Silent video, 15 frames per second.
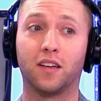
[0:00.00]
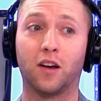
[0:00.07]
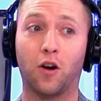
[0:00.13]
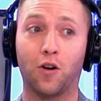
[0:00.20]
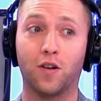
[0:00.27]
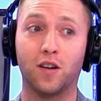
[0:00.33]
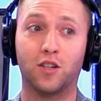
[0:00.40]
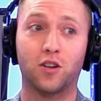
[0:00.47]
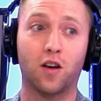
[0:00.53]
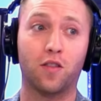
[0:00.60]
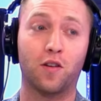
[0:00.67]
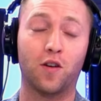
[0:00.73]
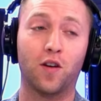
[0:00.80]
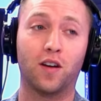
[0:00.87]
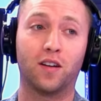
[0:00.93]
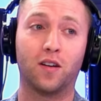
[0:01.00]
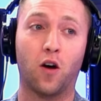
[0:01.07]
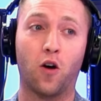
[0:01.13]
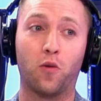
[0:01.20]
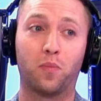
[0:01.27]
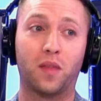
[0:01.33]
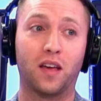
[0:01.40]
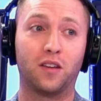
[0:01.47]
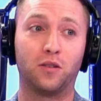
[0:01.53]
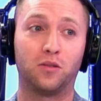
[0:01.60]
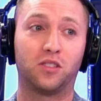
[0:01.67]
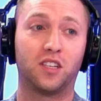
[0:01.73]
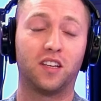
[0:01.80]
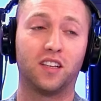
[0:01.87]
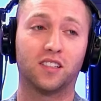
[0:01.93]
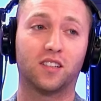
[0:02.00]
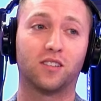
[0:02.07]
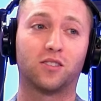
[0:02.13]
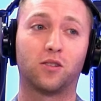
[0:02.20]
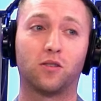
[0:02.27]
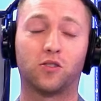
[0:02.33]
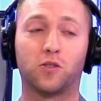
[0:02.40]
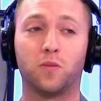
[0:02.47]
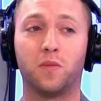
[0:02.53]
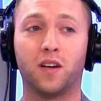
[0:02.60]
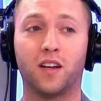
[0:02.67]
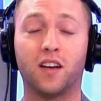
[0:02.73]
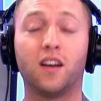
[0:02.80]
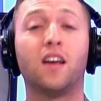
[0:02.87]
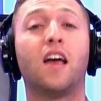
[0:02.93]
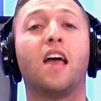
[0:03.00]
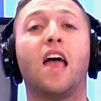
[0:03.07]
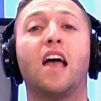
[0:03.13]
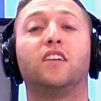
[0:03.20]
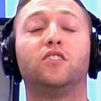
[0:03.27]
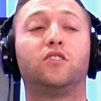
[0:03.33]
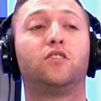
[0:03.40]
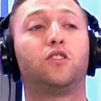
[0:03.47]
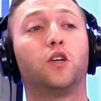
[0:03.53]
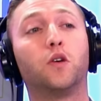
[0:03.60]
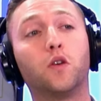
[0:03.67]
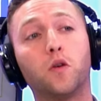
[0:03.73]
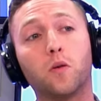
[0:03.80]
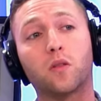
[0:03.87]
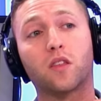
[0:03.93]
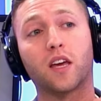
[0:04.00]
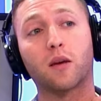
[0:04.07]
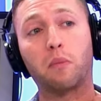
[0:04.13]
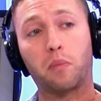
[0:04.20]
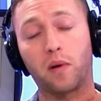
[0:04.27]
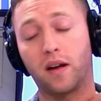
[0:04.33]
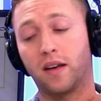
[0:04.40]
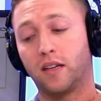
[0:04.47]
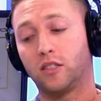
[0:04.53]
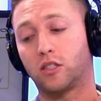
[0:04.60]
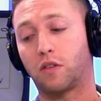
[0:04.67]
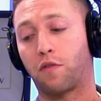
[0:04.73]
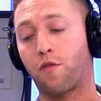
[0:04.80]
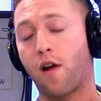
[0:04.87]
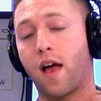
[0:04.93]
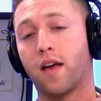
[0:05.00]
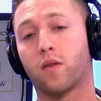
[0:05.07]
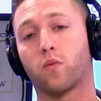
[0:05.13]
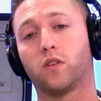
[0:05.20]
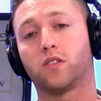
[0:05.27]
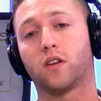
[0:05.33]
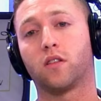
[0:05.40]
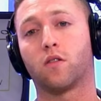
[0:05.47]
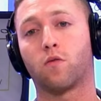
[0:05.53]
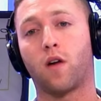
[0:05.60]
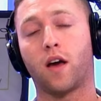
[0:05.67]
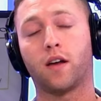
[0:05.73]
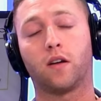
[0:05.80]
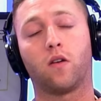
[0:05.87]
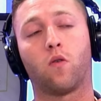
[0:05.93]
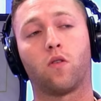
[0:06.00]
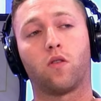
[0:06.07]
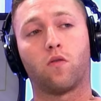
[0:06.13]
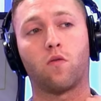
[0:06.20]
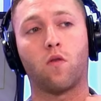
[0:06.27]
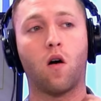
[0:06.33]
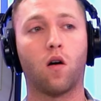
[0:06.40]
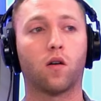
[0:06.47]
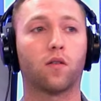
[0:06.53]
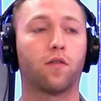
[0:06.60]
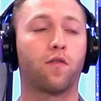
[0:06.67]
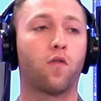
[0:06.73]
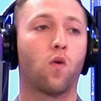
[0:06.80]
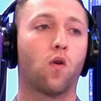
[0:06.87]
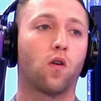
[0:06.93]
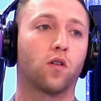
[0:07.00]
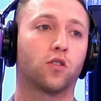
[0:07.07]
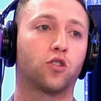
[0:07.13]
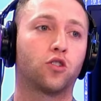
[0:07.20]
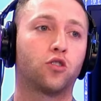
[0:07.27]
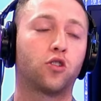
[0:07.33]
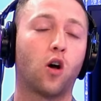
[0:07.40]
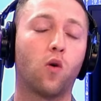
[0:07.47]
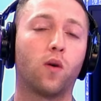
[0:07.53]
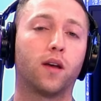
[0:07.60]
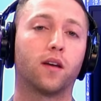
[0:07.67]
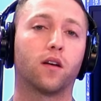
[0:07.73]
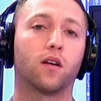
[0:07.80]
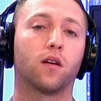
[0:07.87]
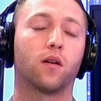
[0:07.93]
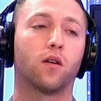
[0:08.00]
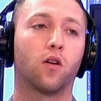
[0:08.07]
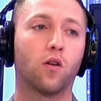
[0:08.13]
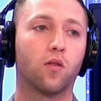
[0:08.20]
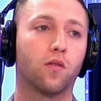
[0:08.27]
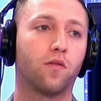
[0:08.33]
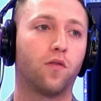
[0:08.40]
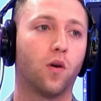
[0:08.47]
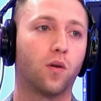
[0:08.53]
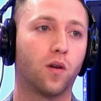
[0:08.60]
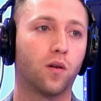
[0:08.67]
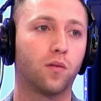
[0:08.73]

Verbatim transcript: hurt each other and hope that you see this on social media? Of course he is. Do you think Brittany's friend was in the right or the wrong for showing her the photo?